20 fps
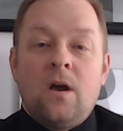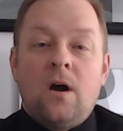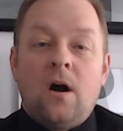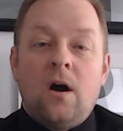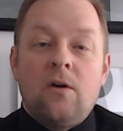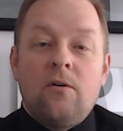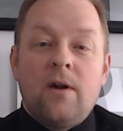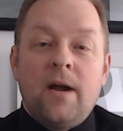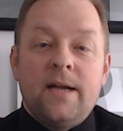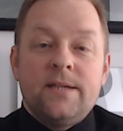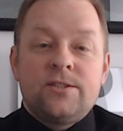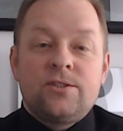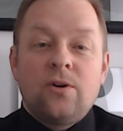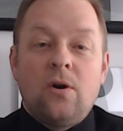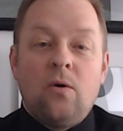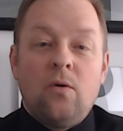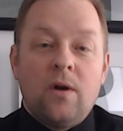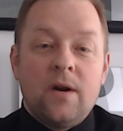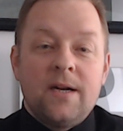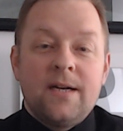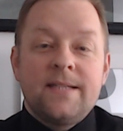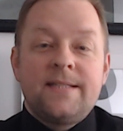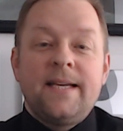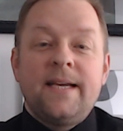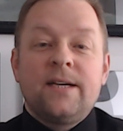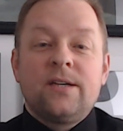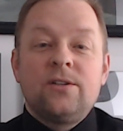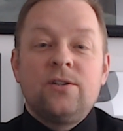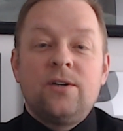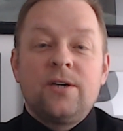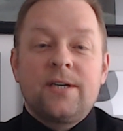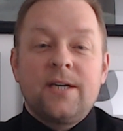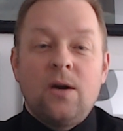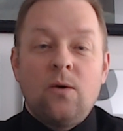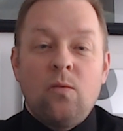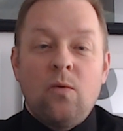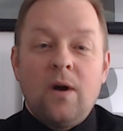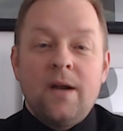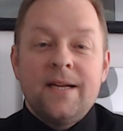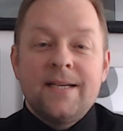All right, so I wanted to take a look
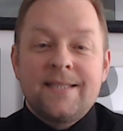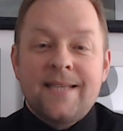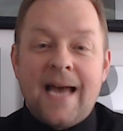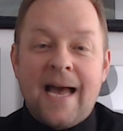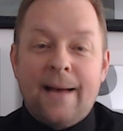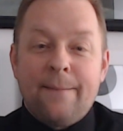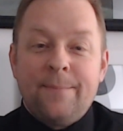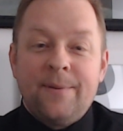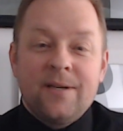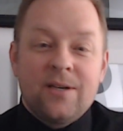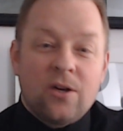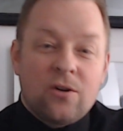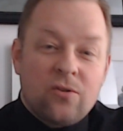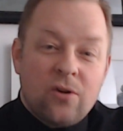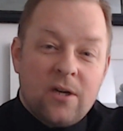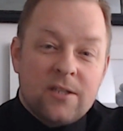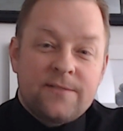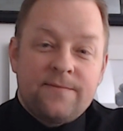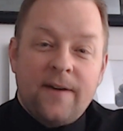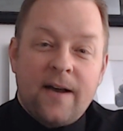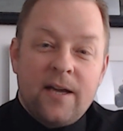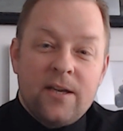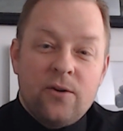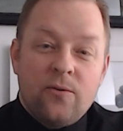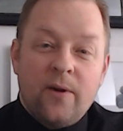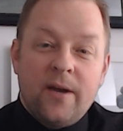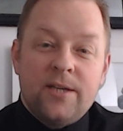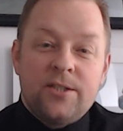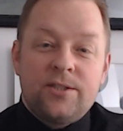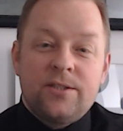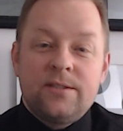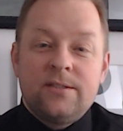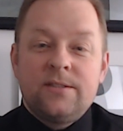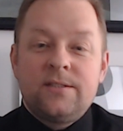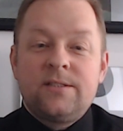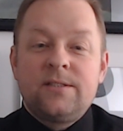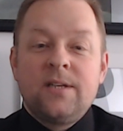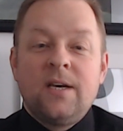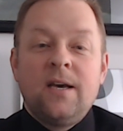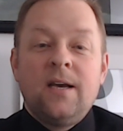at what is happening across
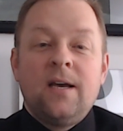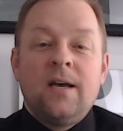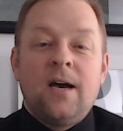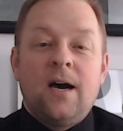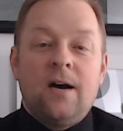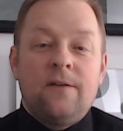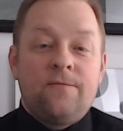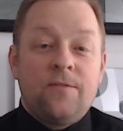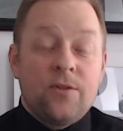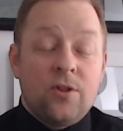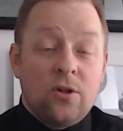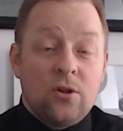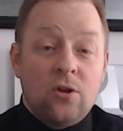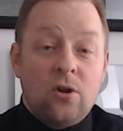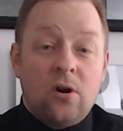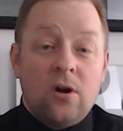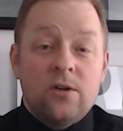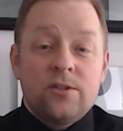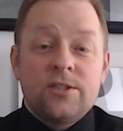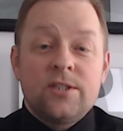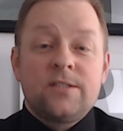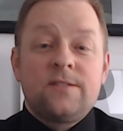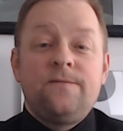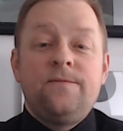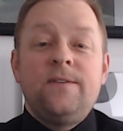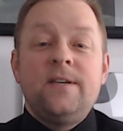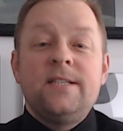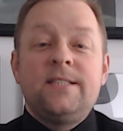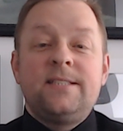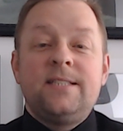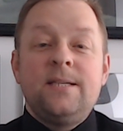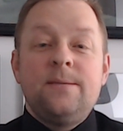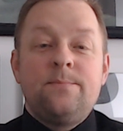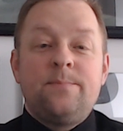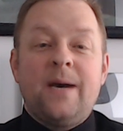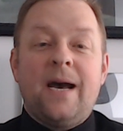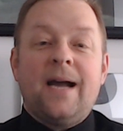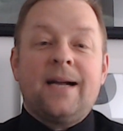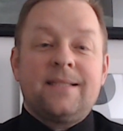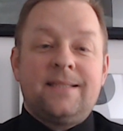valuations for the largest
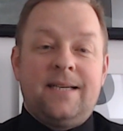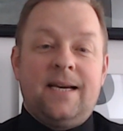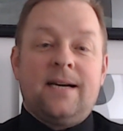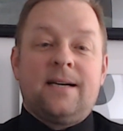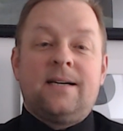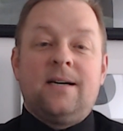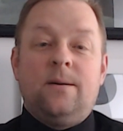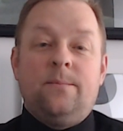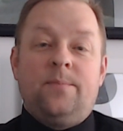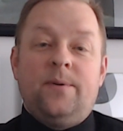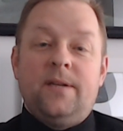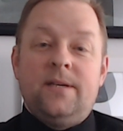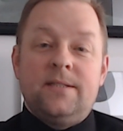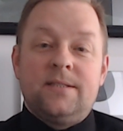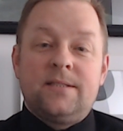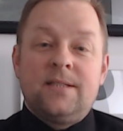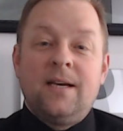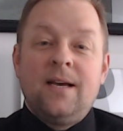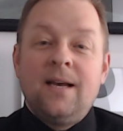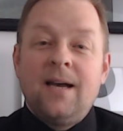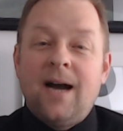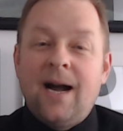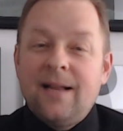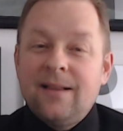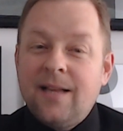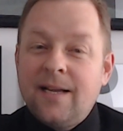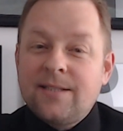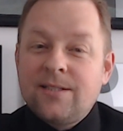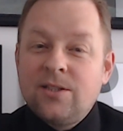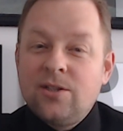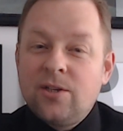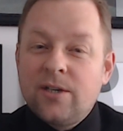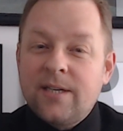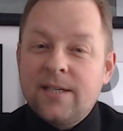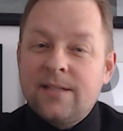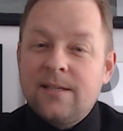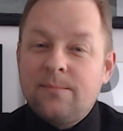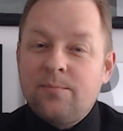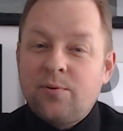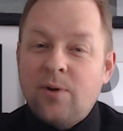VC-backed tech companies. I like to look
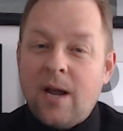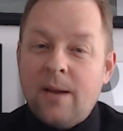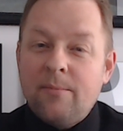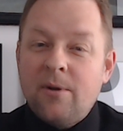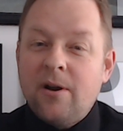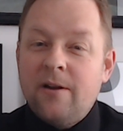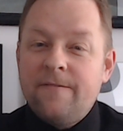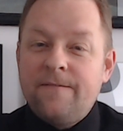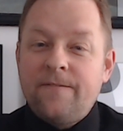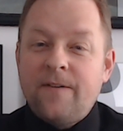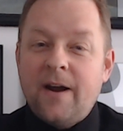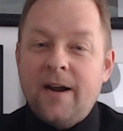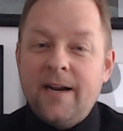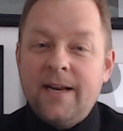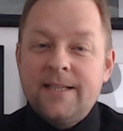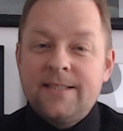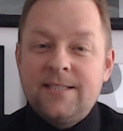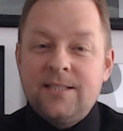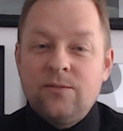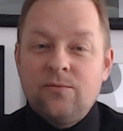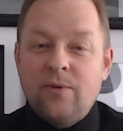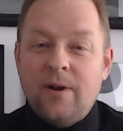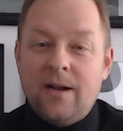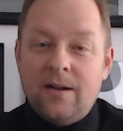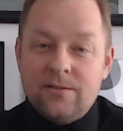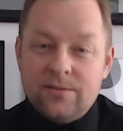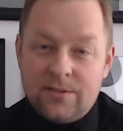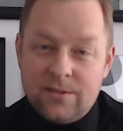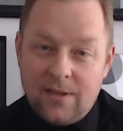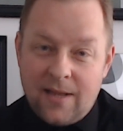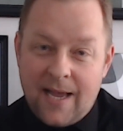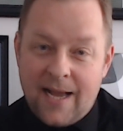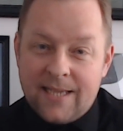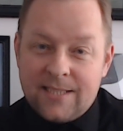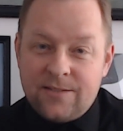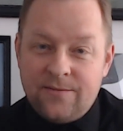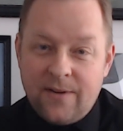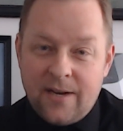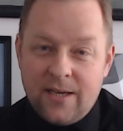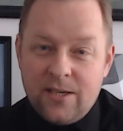at the primary financing round's
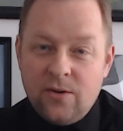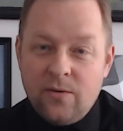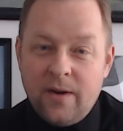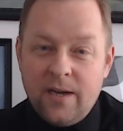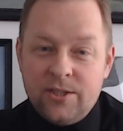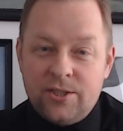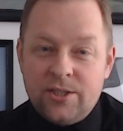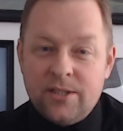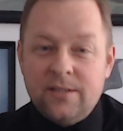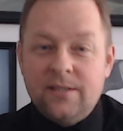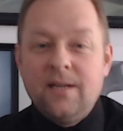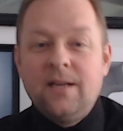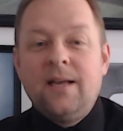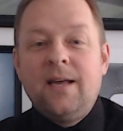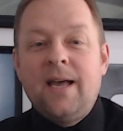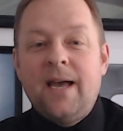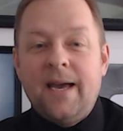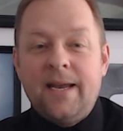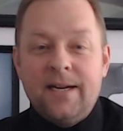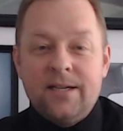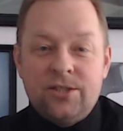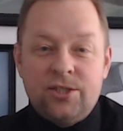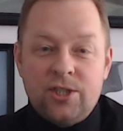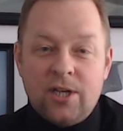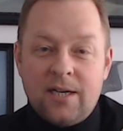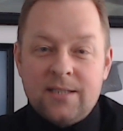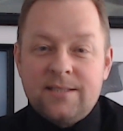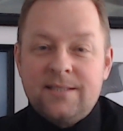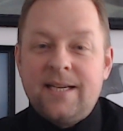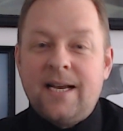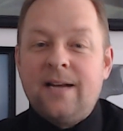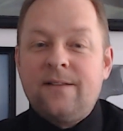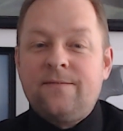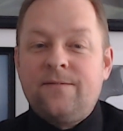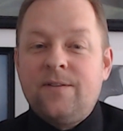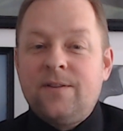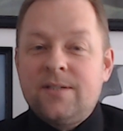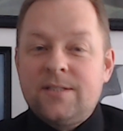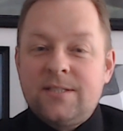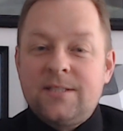last valuation and adjust that
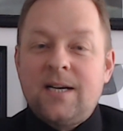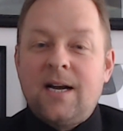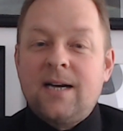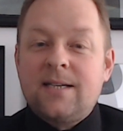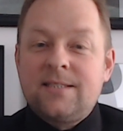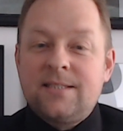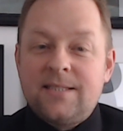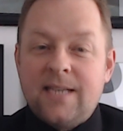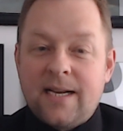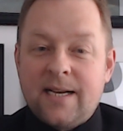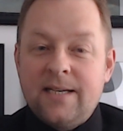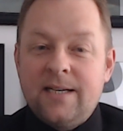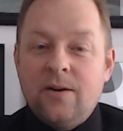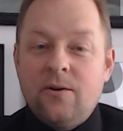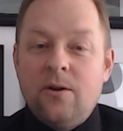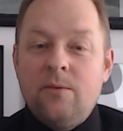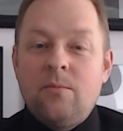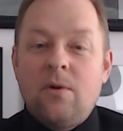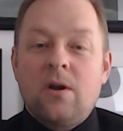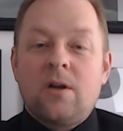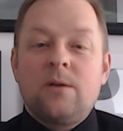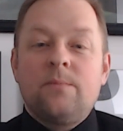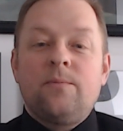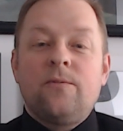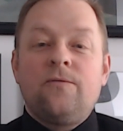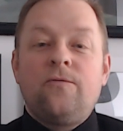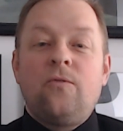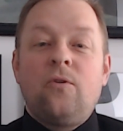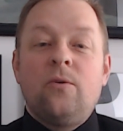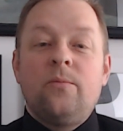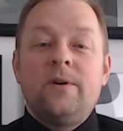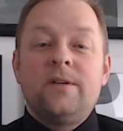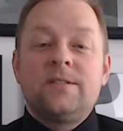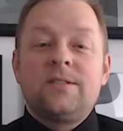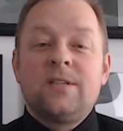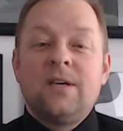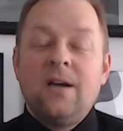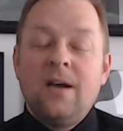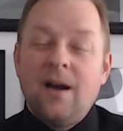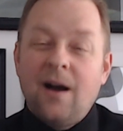for the stock's secondary market
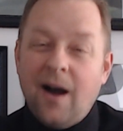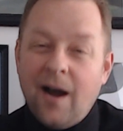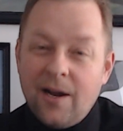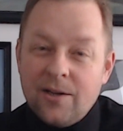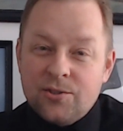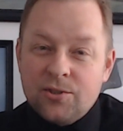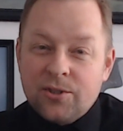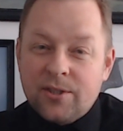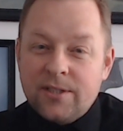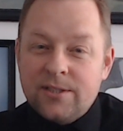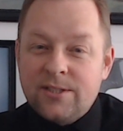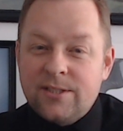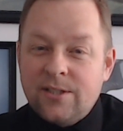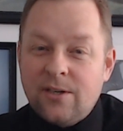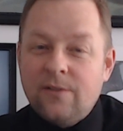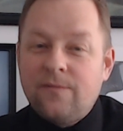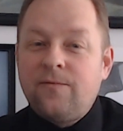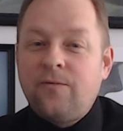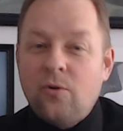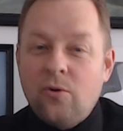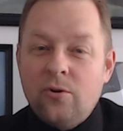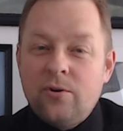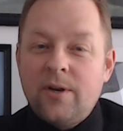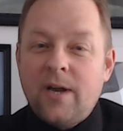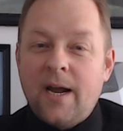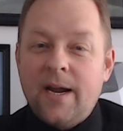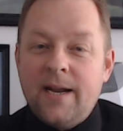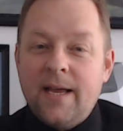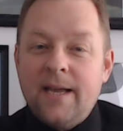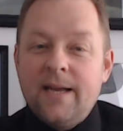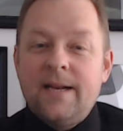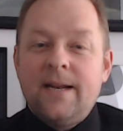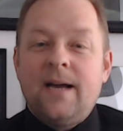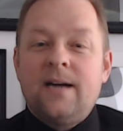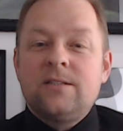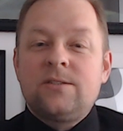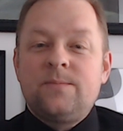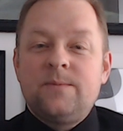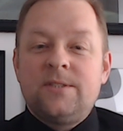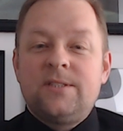performance. I also consider 409A
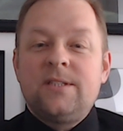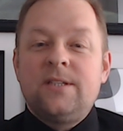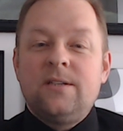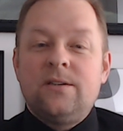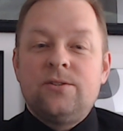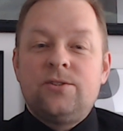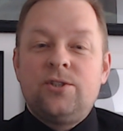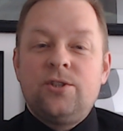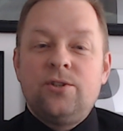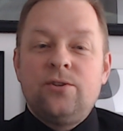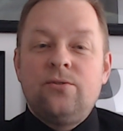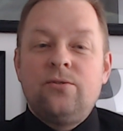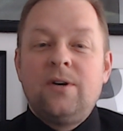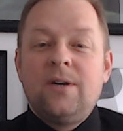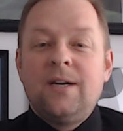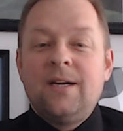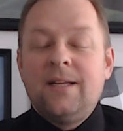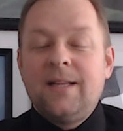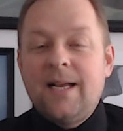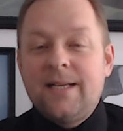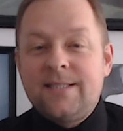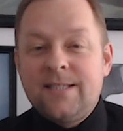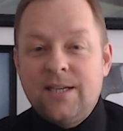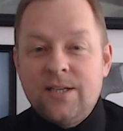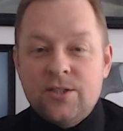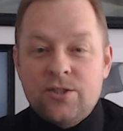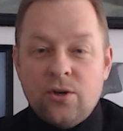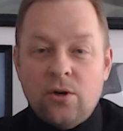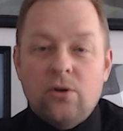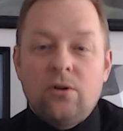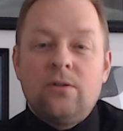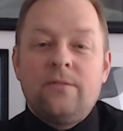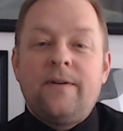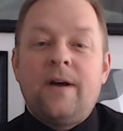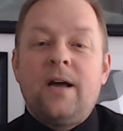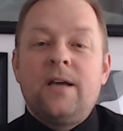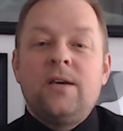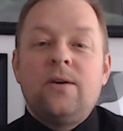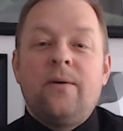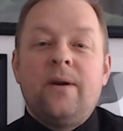announcements in there too. That's an internal
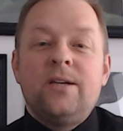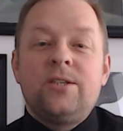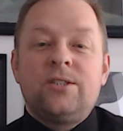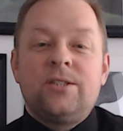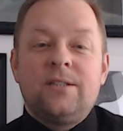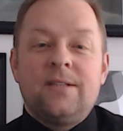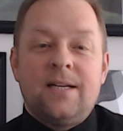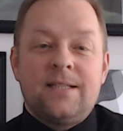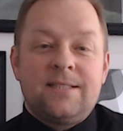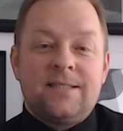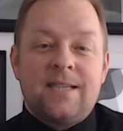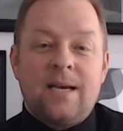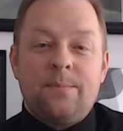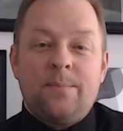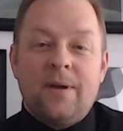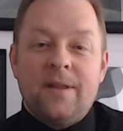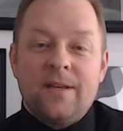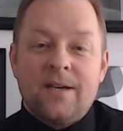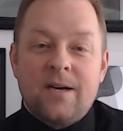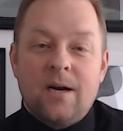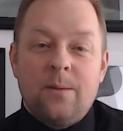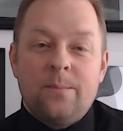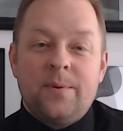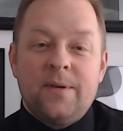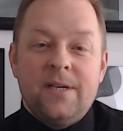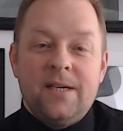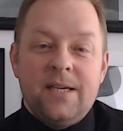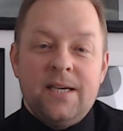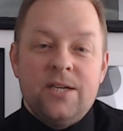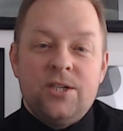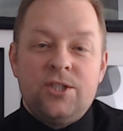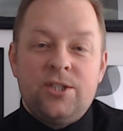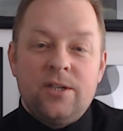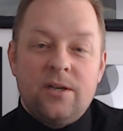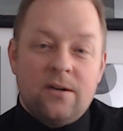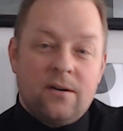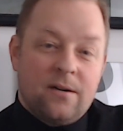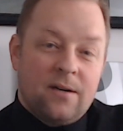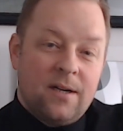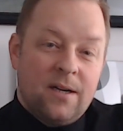valuation that's set by the company each
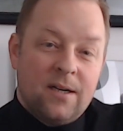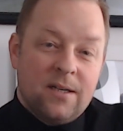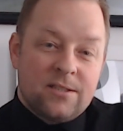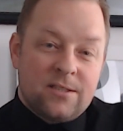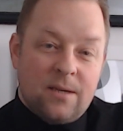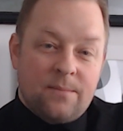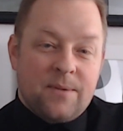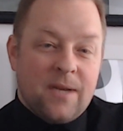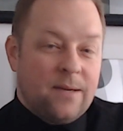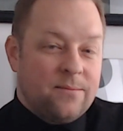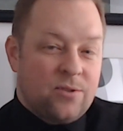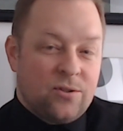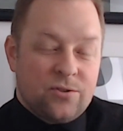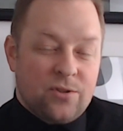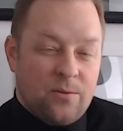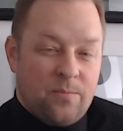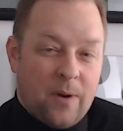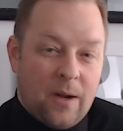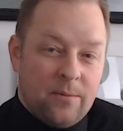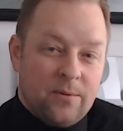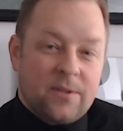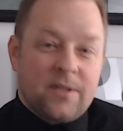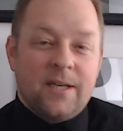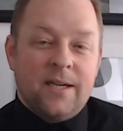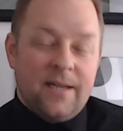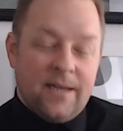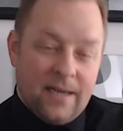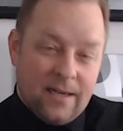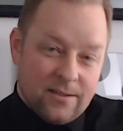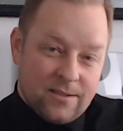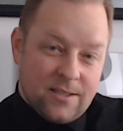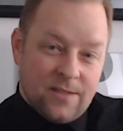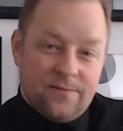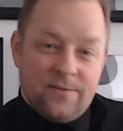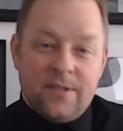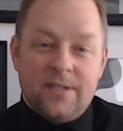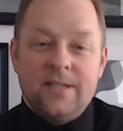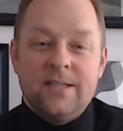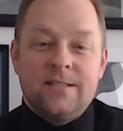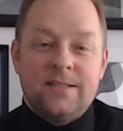year. Sometimes those are publicly announced. If
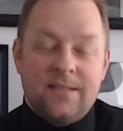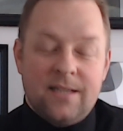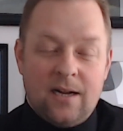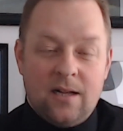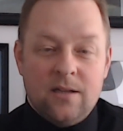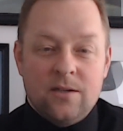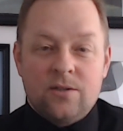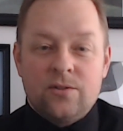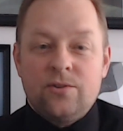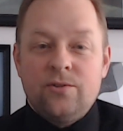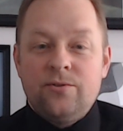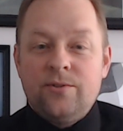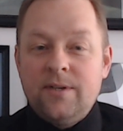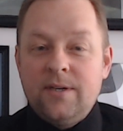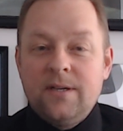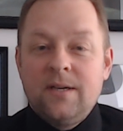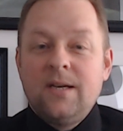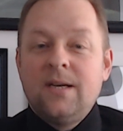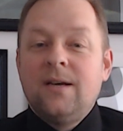it is, I'll include it.